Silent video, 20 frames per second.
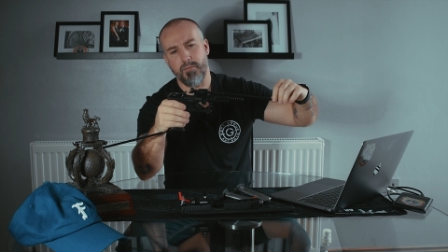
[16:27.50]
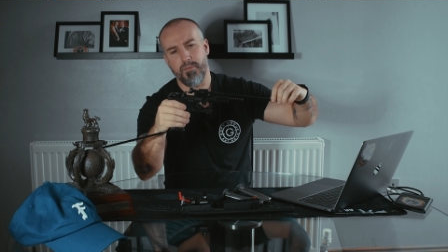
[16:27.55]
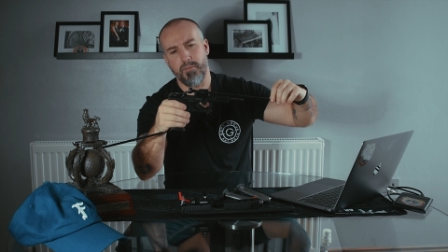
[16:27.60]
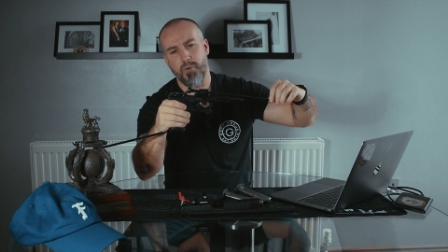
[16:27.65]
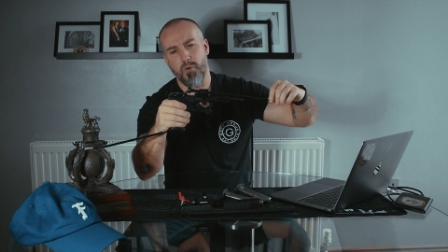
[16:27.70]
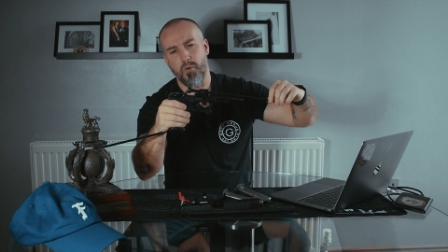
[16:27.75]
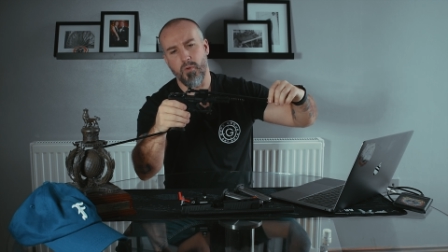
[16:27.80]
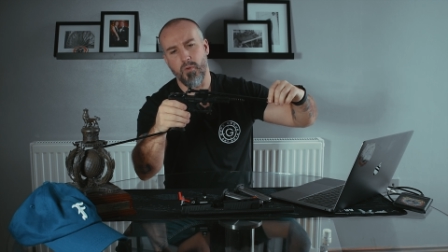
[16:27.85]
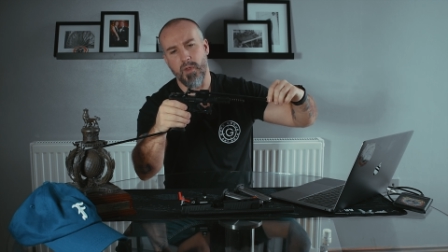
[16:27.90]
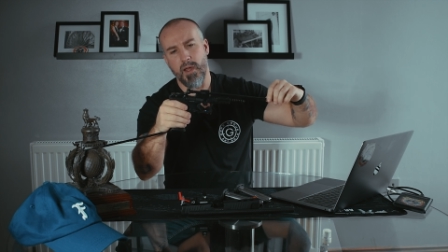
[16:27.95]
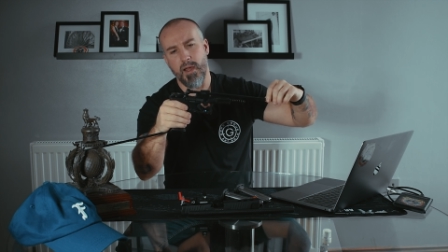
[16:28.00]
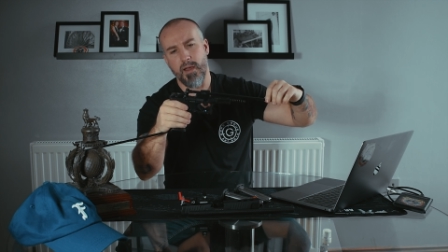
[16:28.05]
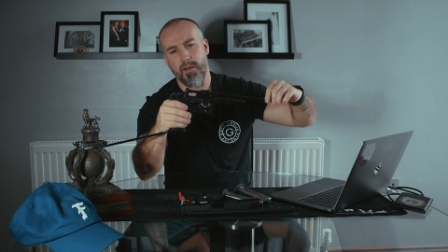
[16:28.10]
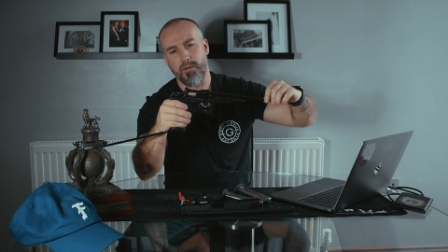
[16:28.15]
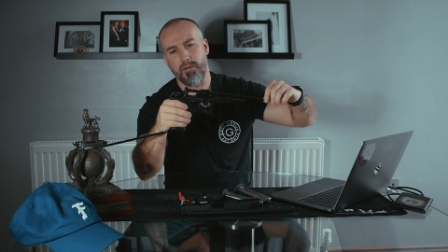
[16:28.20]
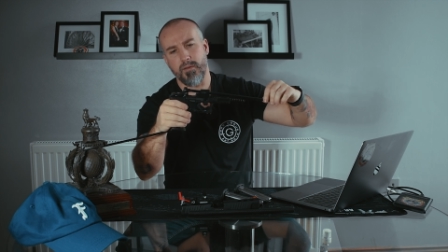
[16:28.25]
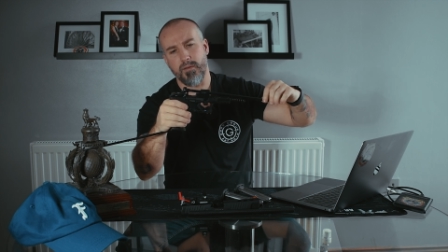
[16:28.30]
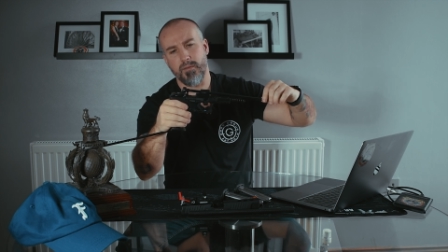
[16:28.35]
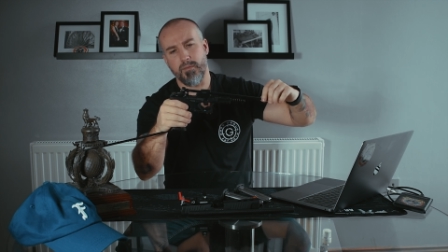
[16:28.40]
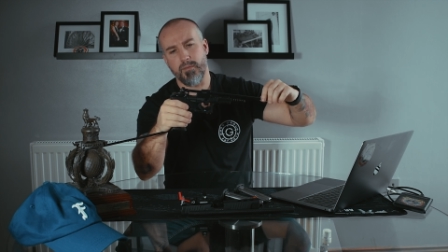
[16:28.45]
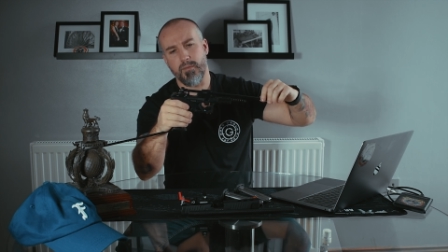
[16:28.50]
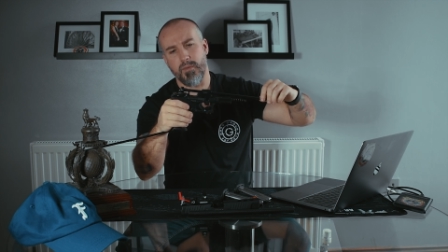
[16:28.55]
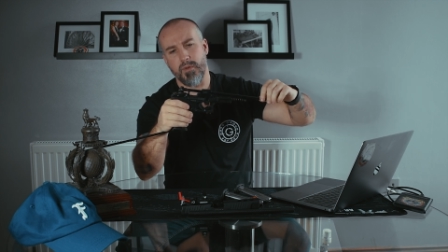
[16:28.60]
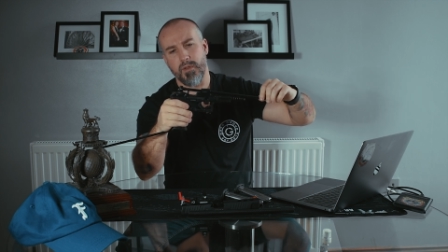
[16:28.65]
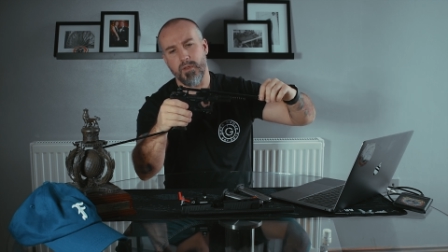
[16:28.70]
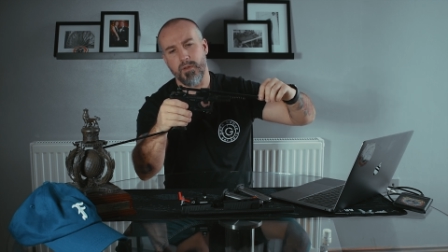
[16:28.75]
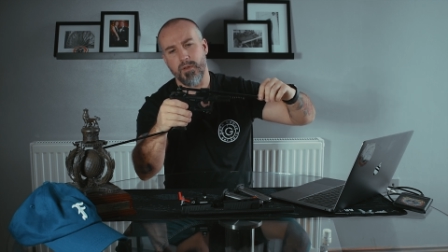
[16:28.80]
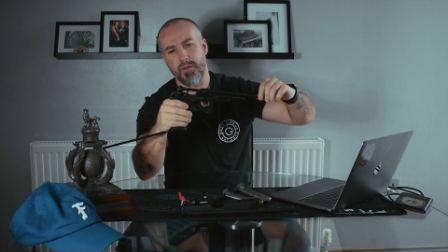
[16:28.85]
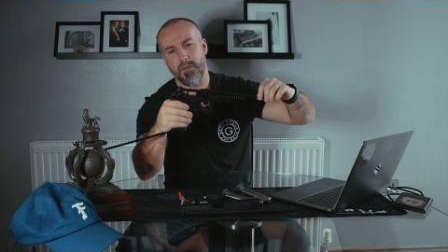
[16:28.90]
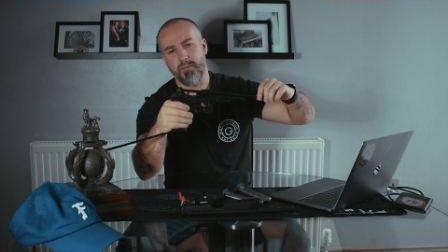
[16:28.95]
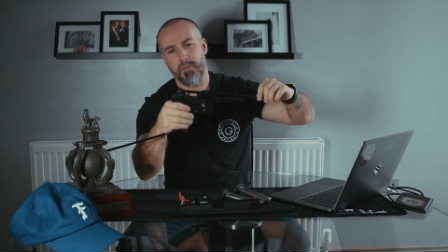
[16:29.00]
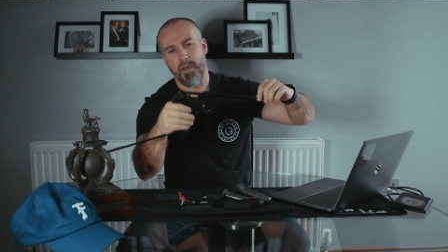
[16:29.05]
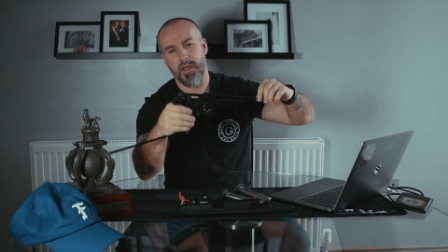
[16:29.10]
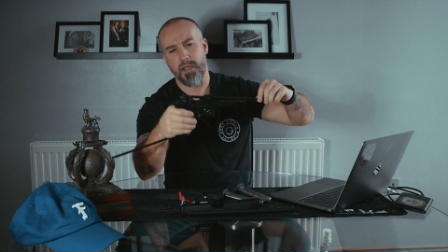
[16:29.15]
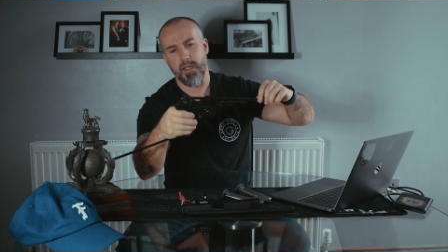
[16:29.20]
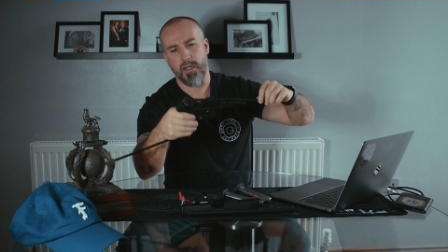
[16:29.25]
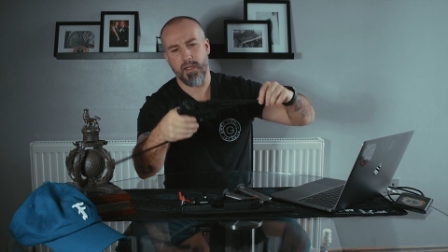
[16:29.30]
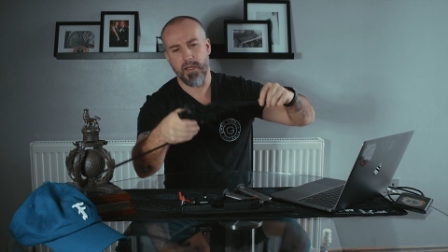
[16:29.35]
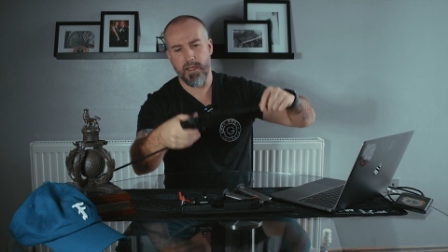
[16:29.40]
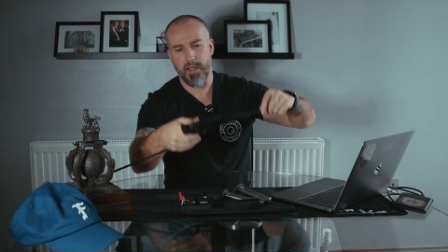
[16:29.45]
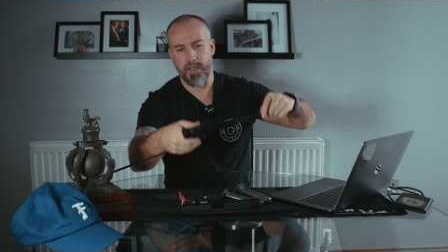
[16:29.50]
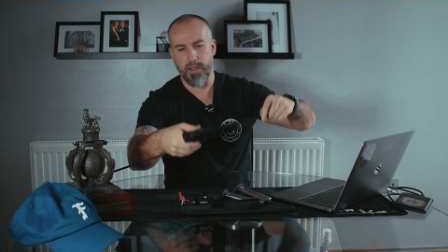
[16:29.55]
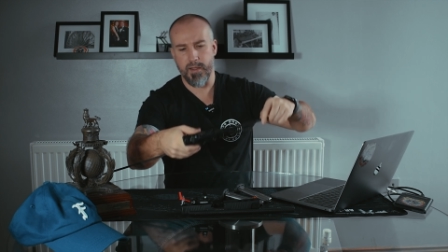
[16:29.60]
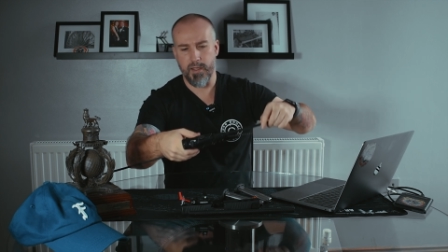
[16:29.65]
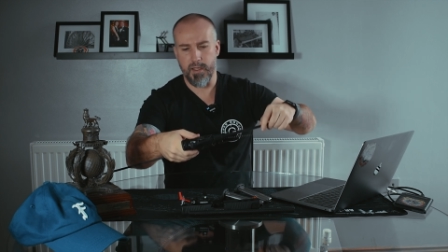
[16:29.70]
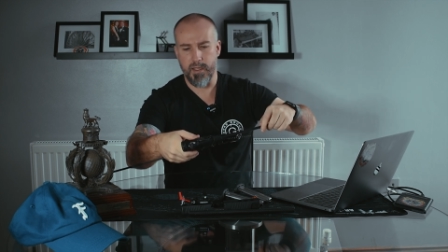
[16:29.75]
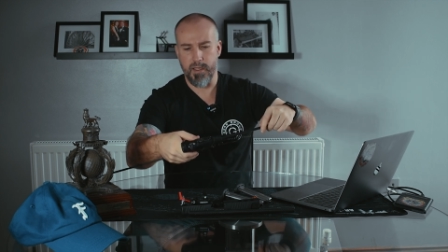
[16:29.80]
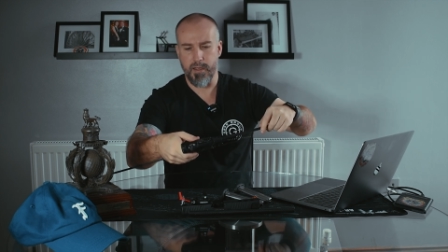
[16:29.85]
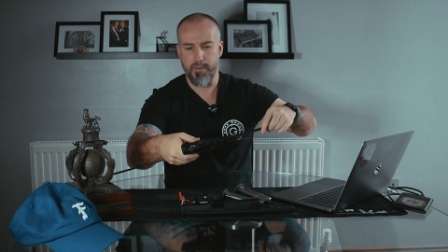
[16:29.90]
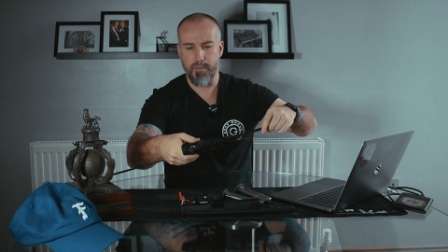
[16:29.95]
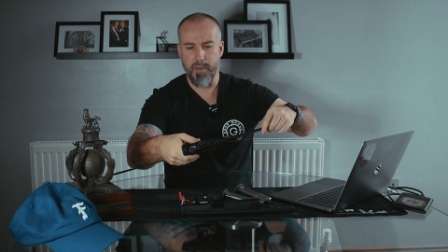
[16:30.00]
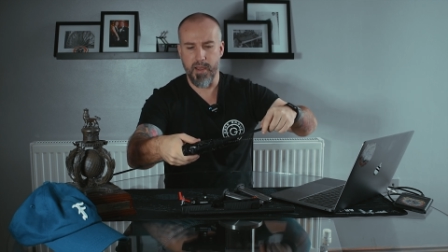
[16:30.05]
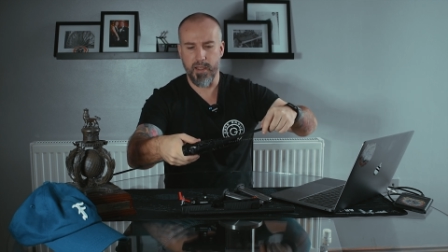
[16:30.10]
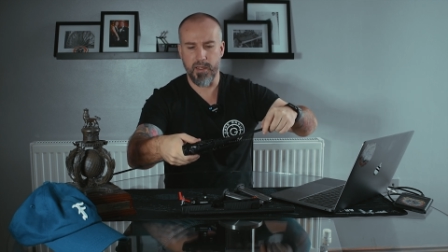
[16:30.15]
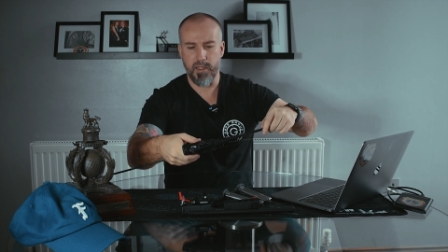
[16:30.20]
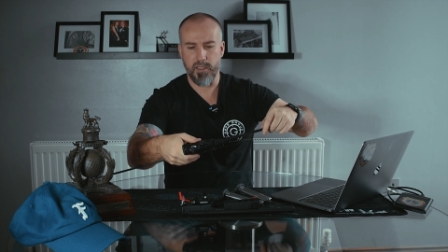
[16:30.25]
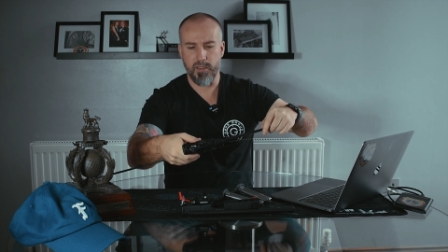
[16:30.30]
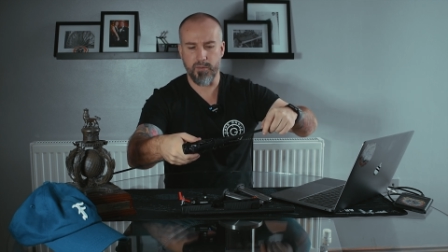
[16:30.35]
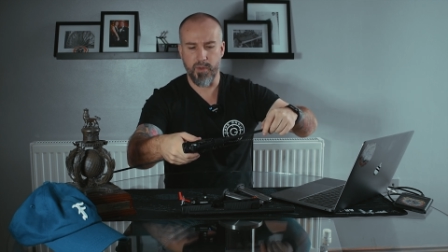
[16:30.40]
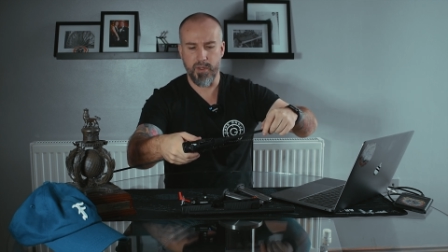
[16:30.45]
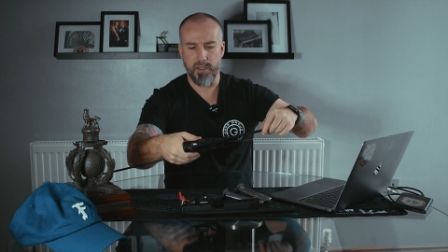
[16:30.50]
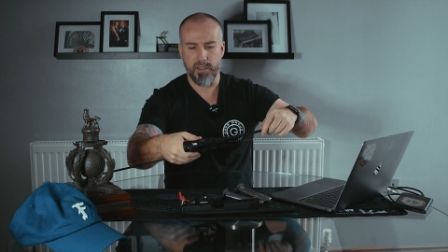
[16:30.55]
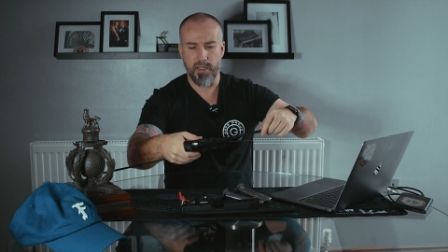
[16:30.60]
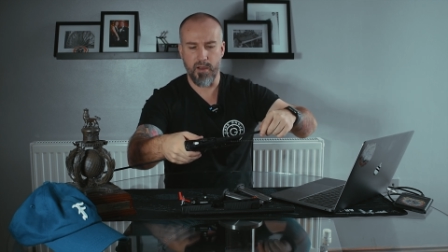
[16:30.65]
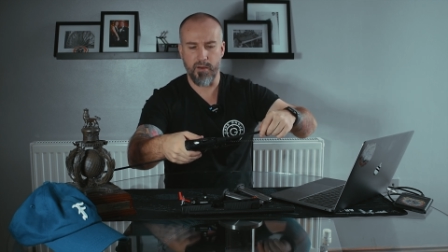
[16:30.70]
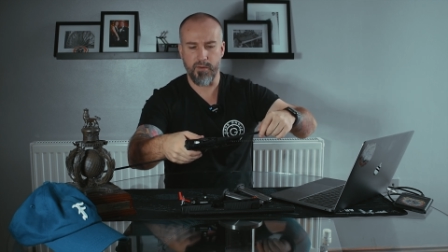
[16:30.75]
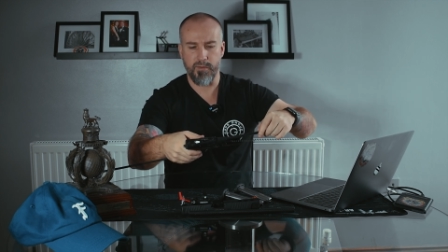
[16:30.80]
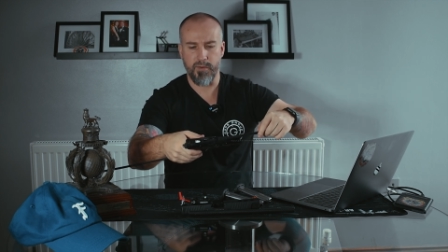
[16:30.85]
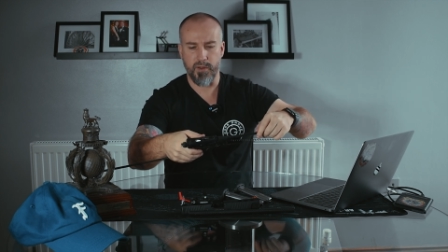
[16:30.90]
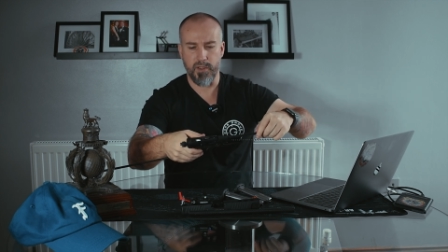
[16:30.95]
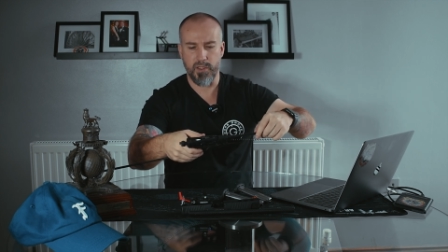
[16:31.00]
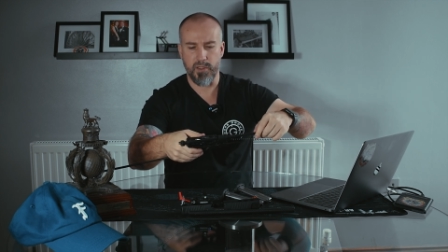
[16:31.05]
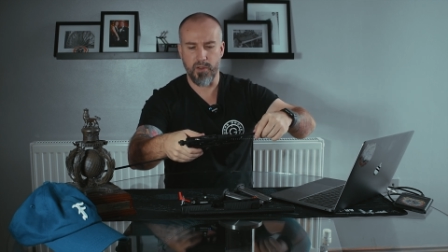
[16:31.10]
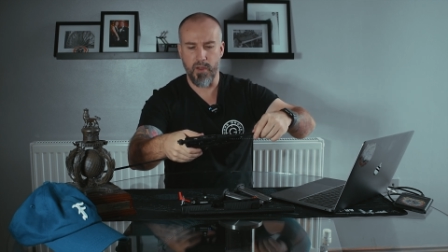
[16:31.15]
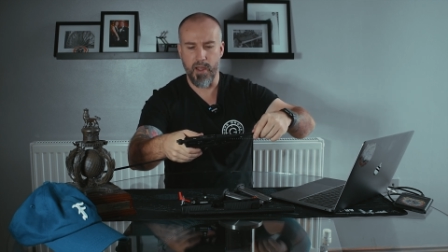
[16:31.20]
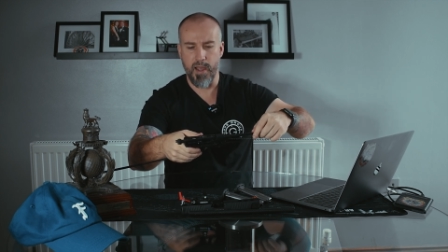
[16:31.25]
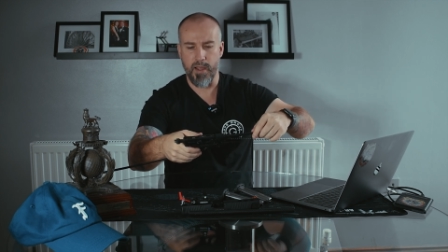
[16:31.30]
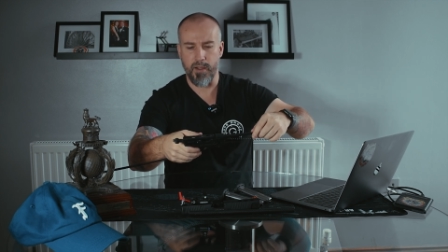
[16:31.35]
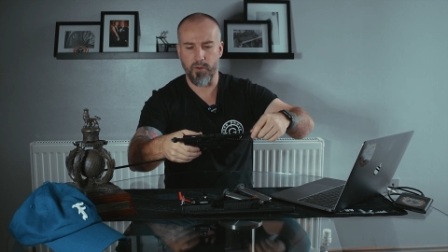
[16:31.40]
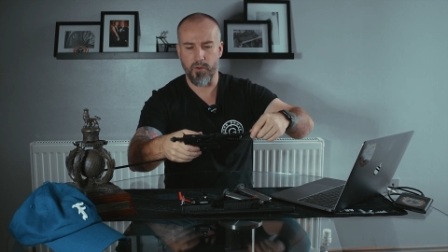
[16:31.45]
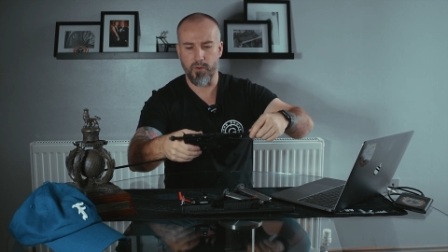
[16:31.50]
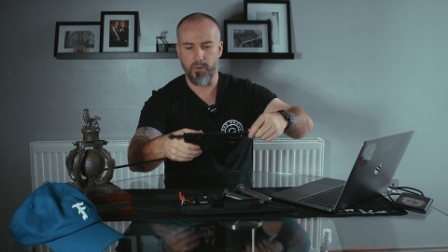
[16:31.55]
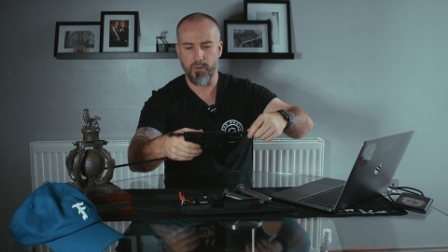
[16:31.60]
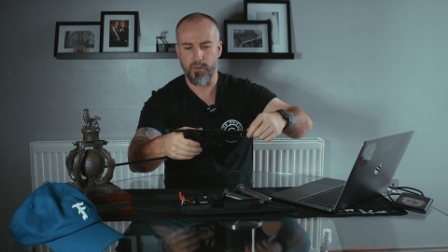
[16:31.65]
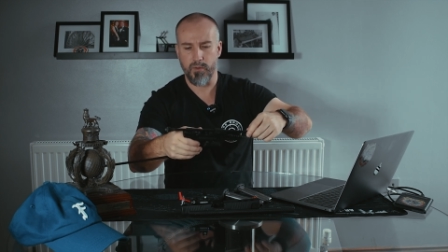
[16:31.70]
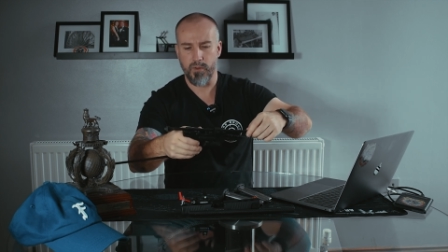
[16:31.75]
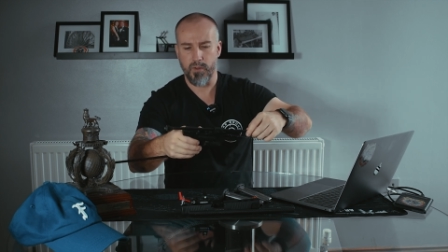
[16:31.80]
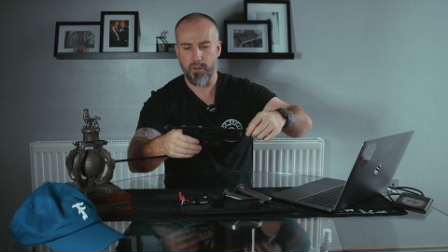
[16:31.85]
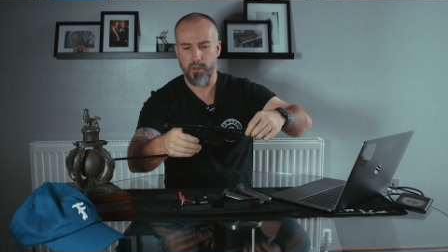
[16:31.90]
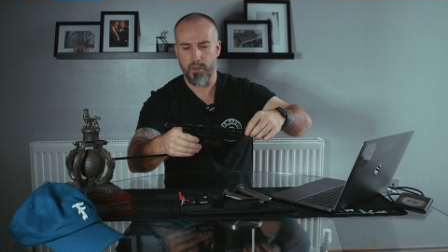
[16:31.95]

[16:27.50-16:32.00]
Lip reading: pull that, make it clear the mechanism itself on a slight angle,